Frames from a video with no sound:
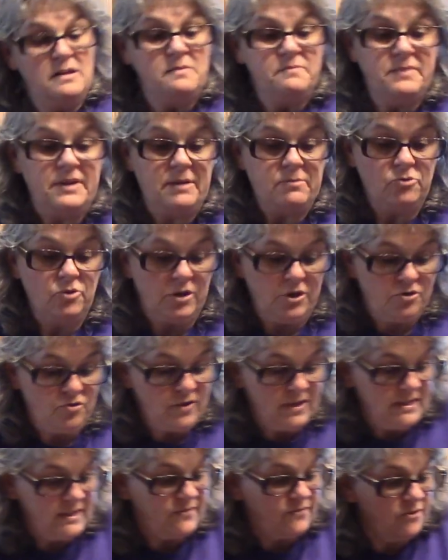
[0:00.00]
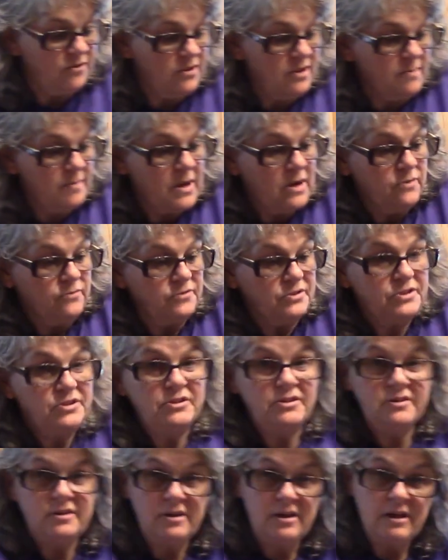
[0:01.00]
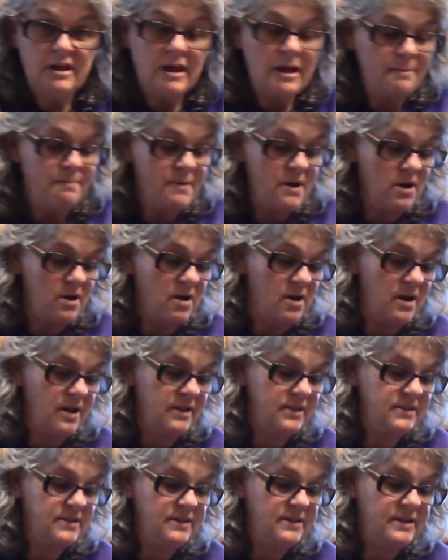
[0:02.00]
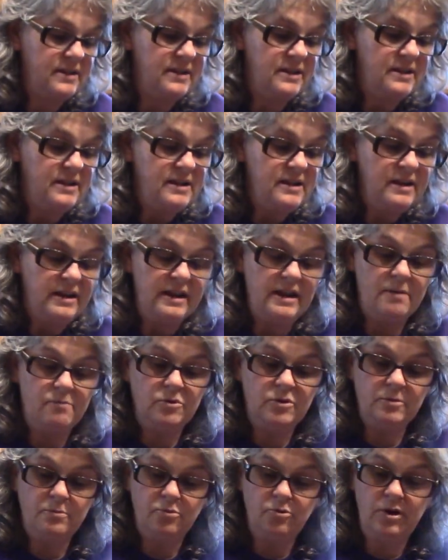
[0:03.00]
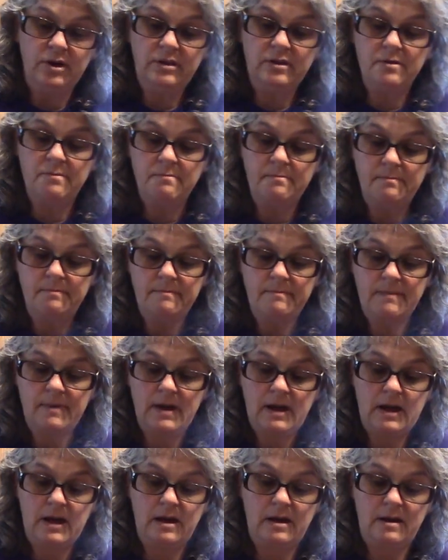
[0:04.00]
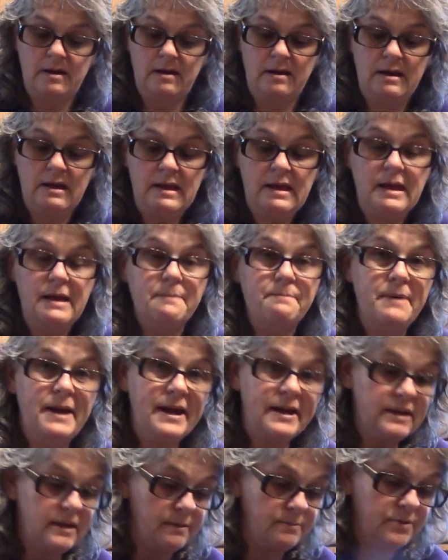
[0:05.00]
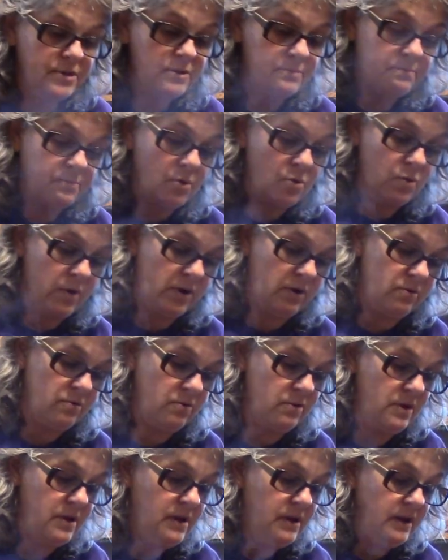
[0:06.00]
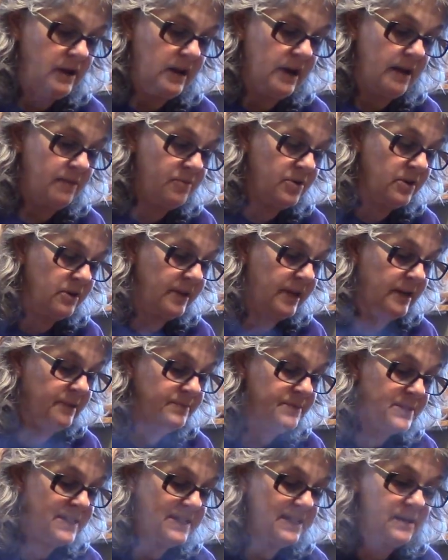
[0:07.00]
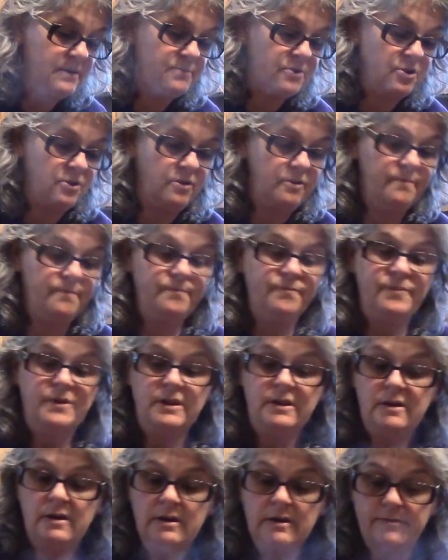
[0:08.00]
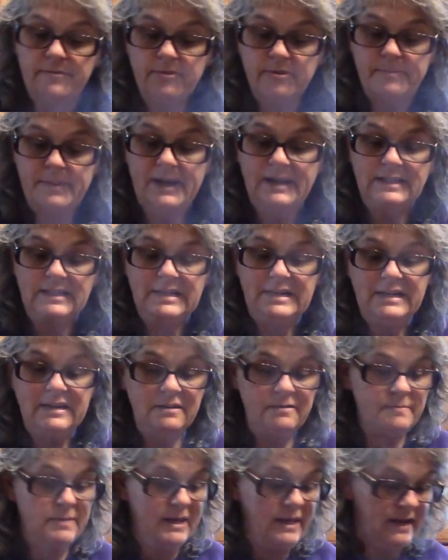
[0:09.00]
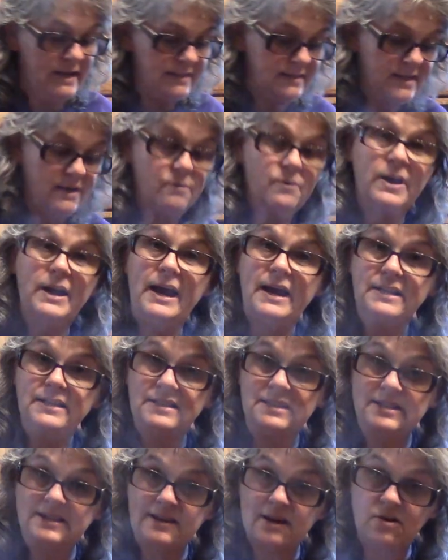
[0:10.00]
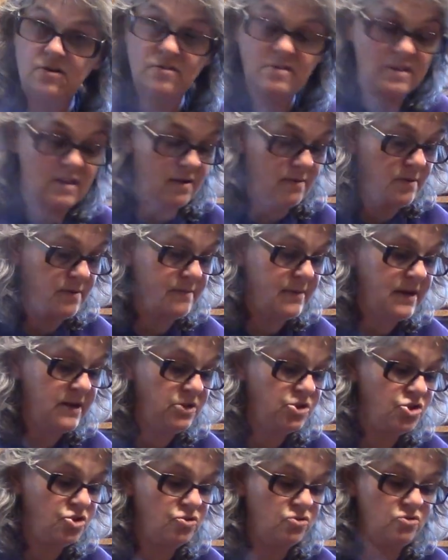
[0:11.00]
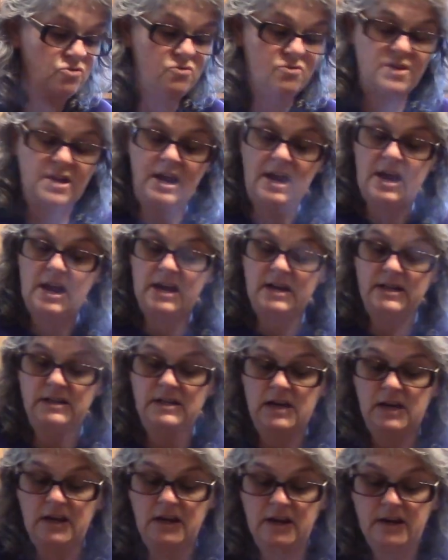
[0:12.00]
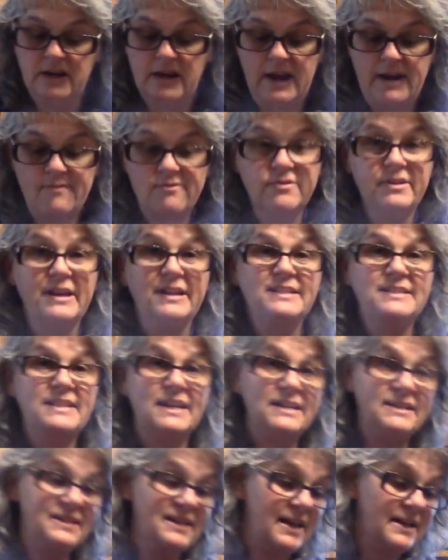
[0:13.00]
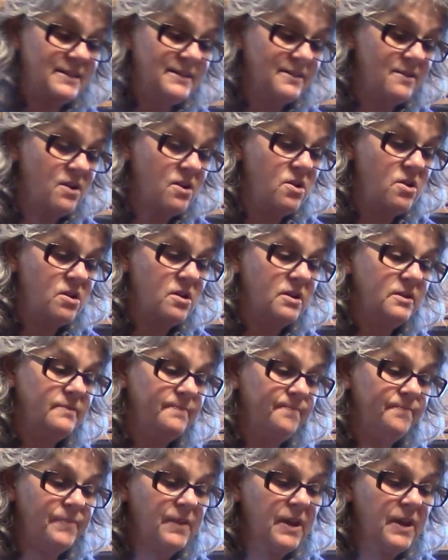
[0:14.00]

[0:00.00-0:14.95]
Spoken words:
But I'm going to transfer them over to a pot, and I'm going to bring them back up to a boil, and I'm going to let them simmer for about 10 minutes. That way I can stir them and make sure that everything stays nice and hot.